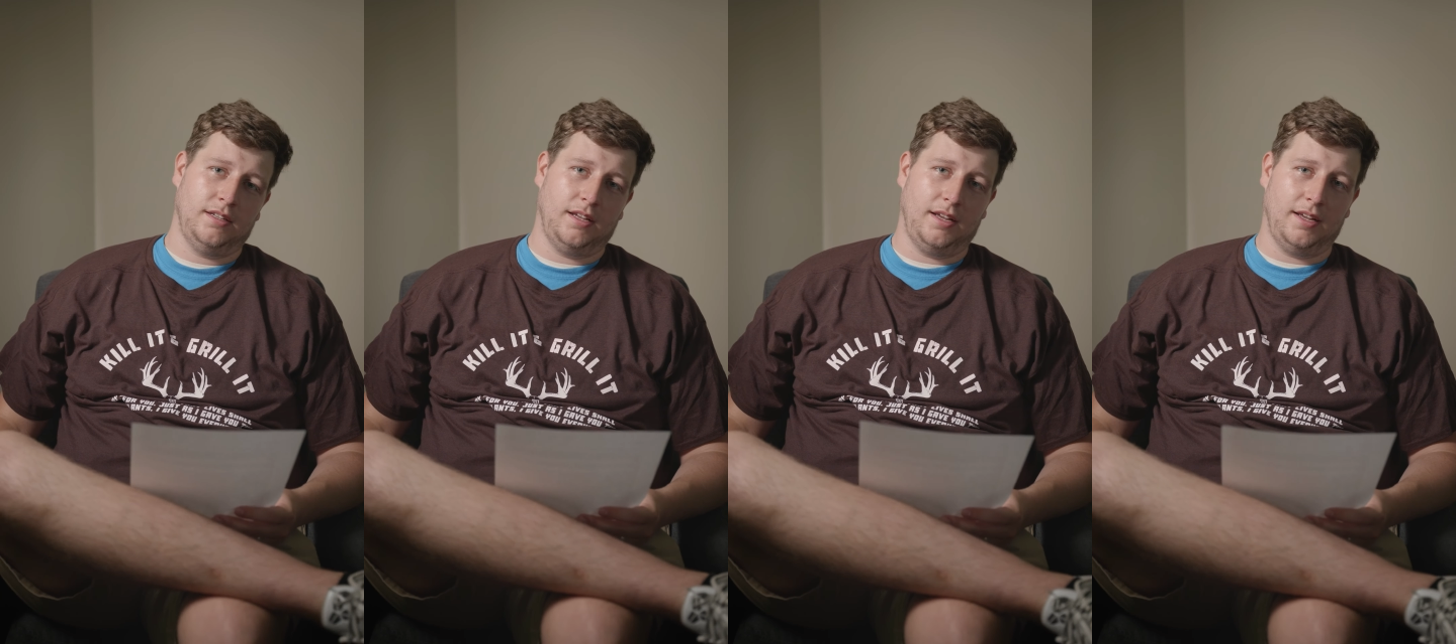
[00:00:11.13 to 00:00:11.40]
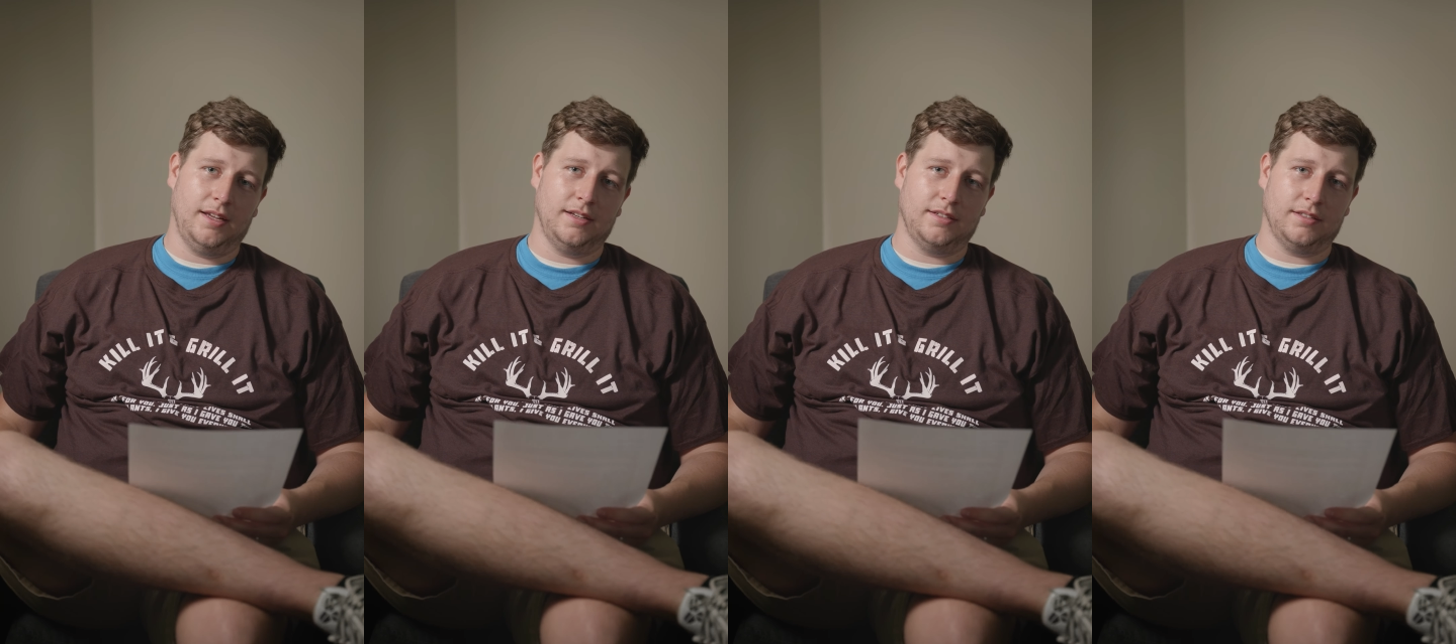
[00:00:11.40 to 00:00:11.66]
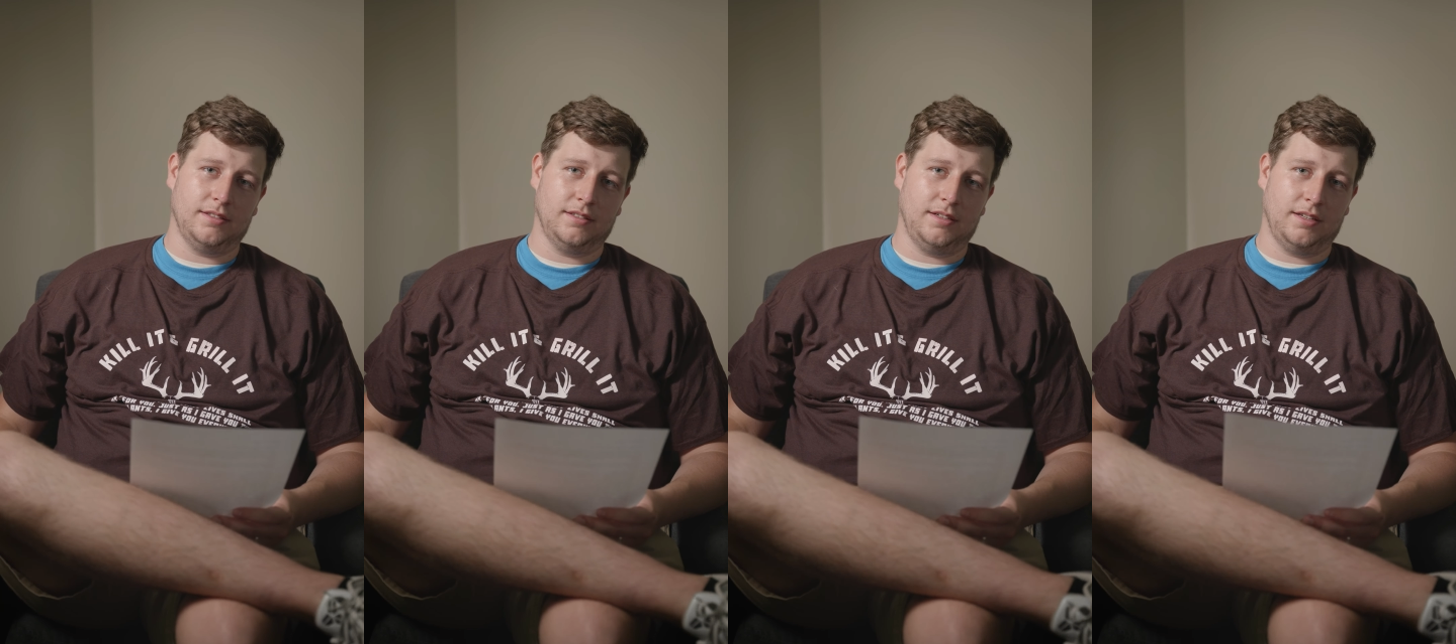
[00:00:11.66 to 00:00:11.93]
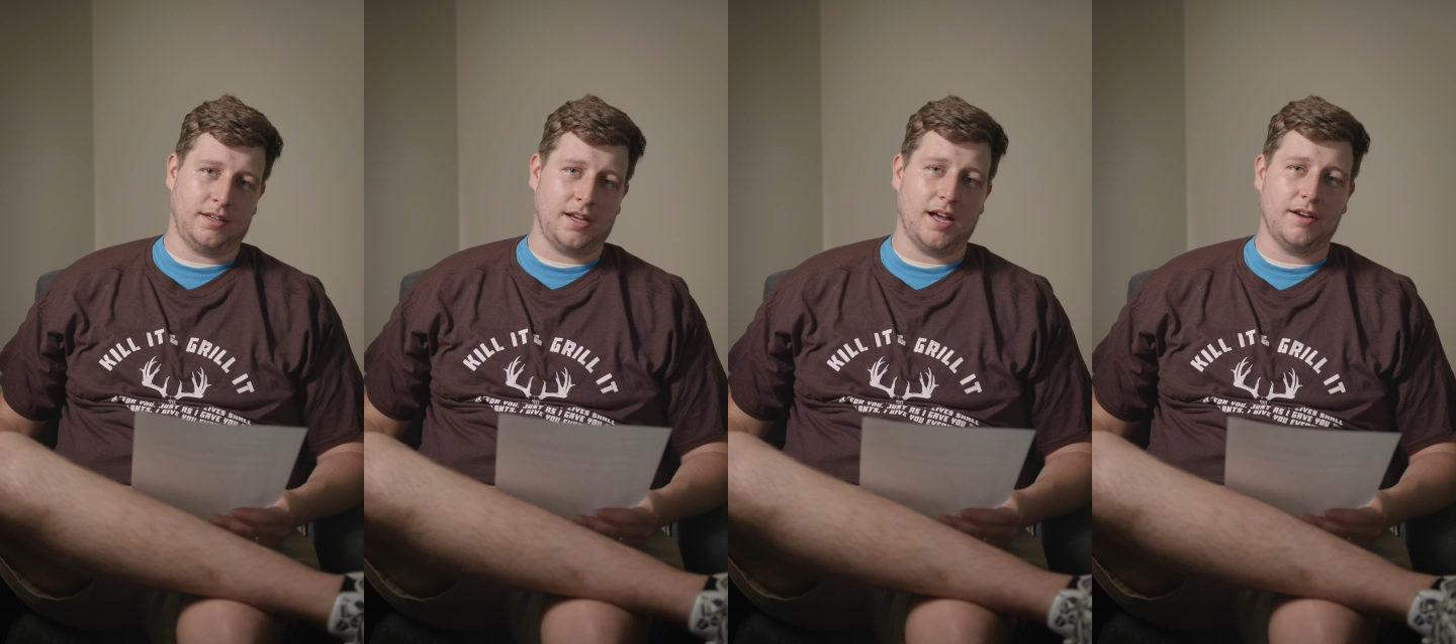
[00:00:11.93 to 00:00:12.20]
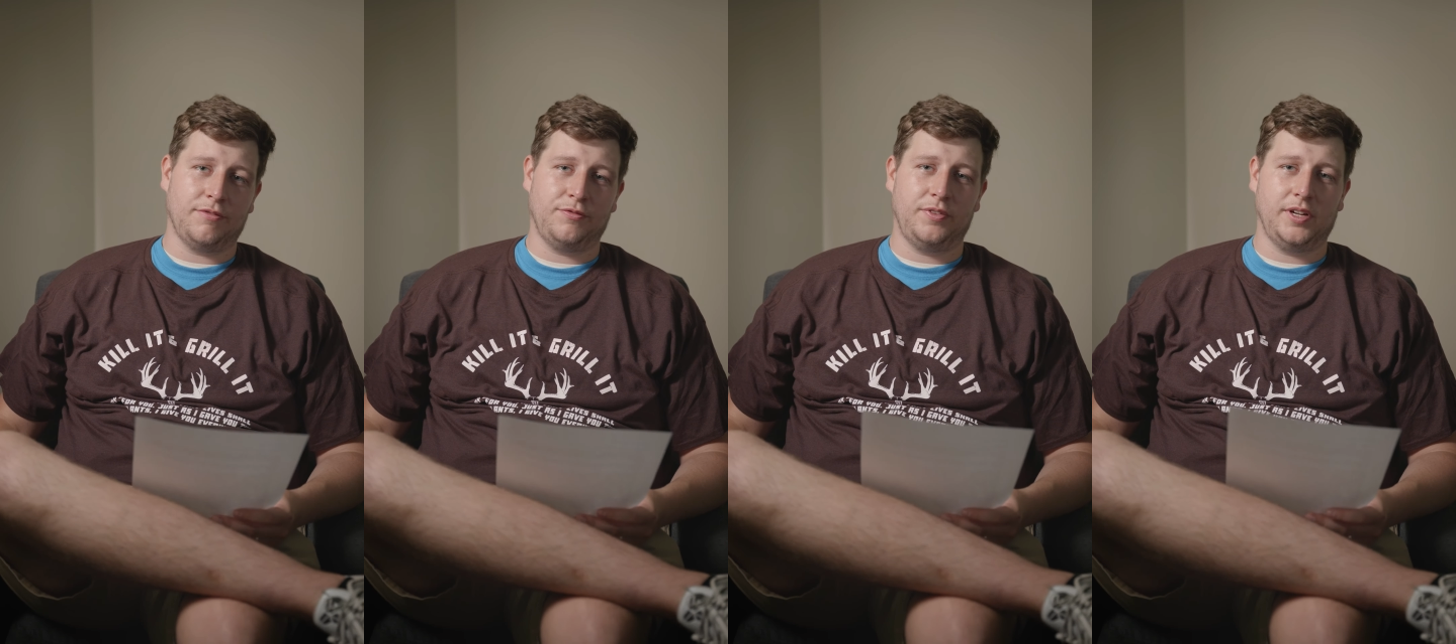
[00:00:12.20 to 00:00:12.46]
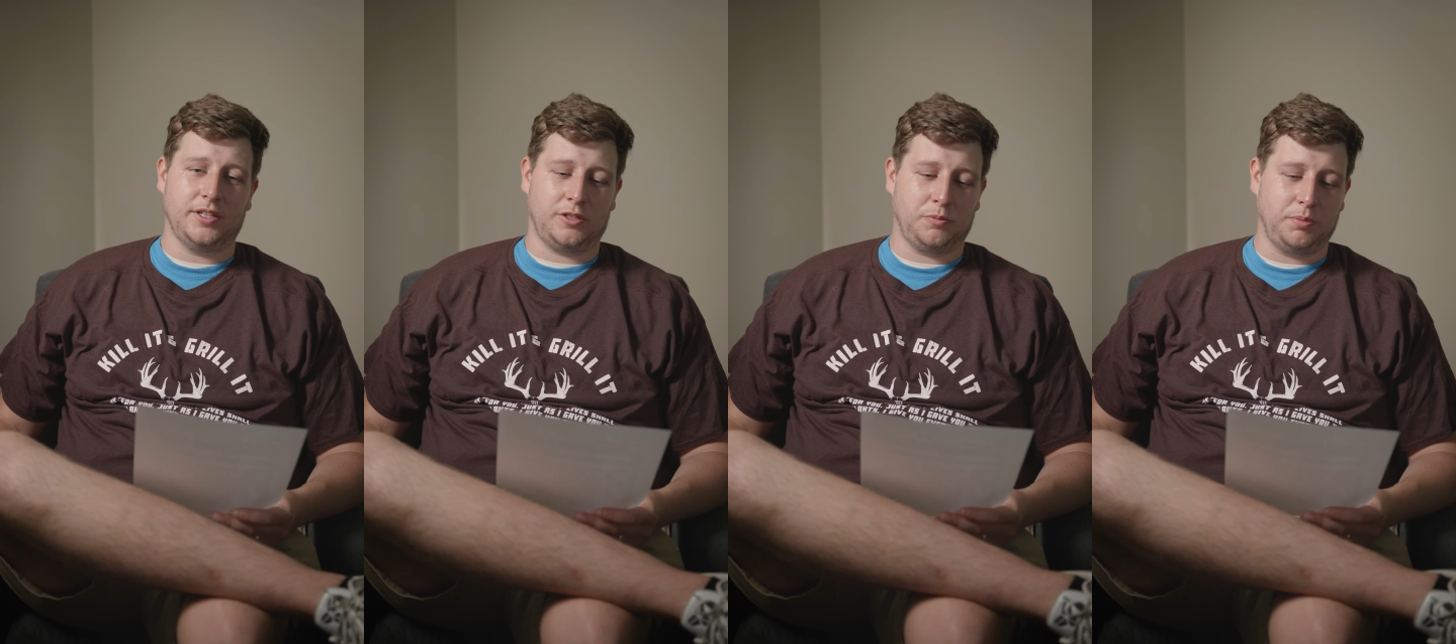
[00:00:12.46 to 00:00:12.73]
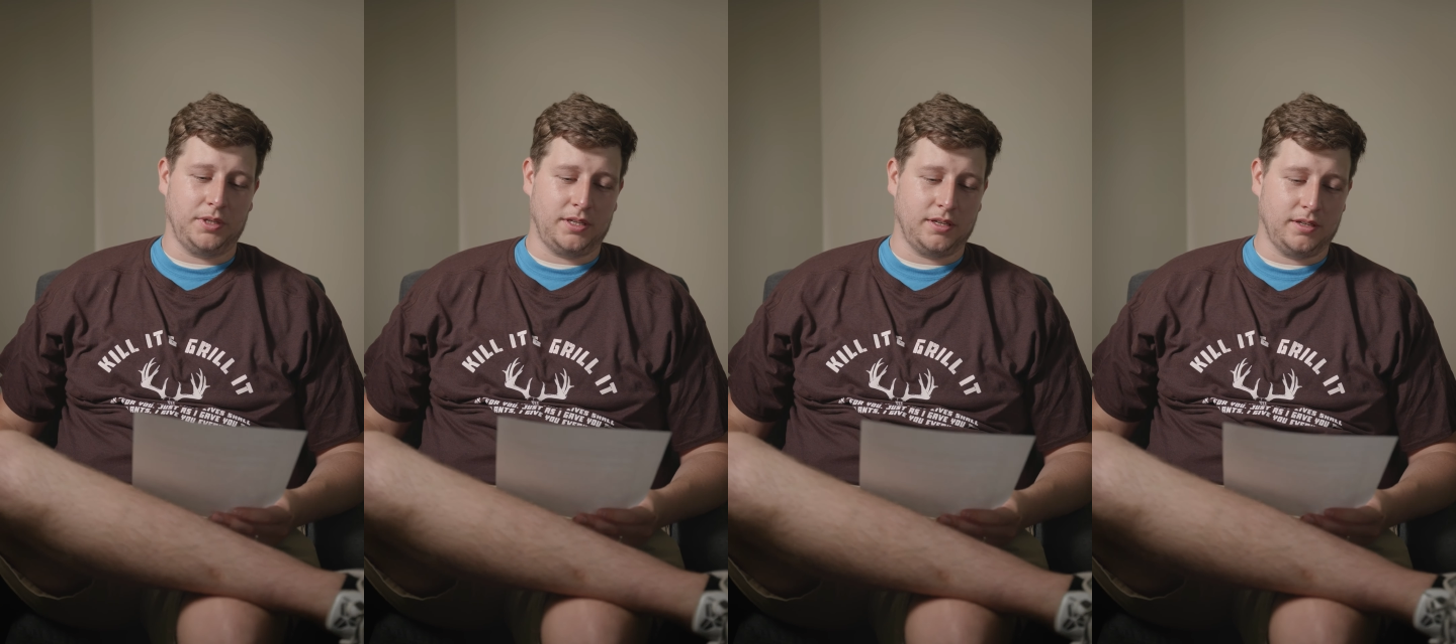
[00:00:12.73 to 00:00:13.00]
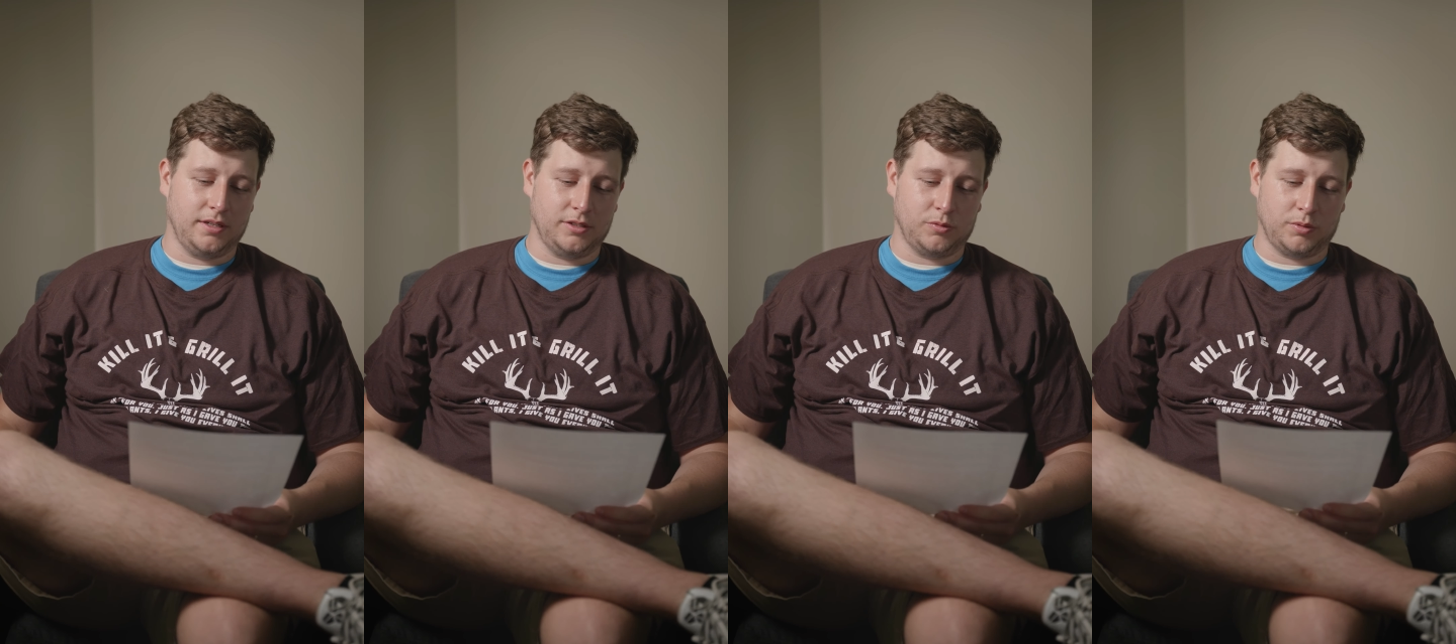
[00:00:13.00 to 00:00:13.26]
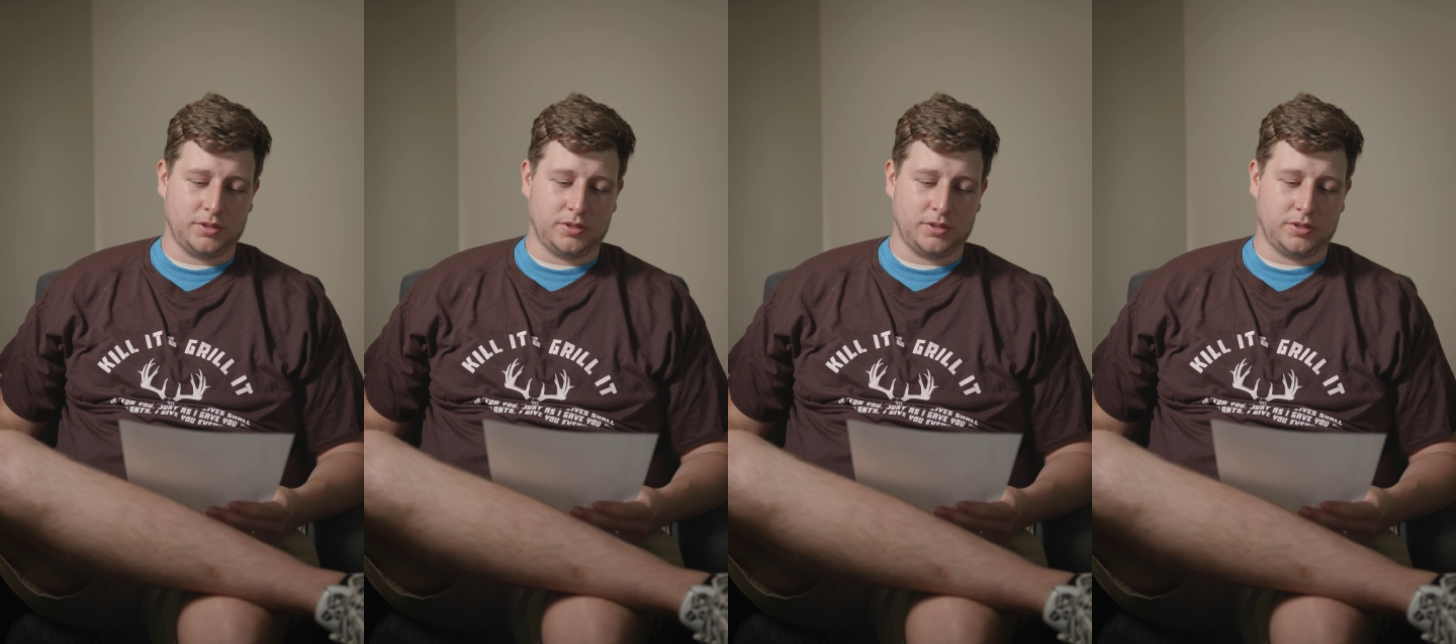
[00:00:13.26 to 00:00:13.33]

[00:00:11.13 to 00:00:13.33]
And it kind of fits because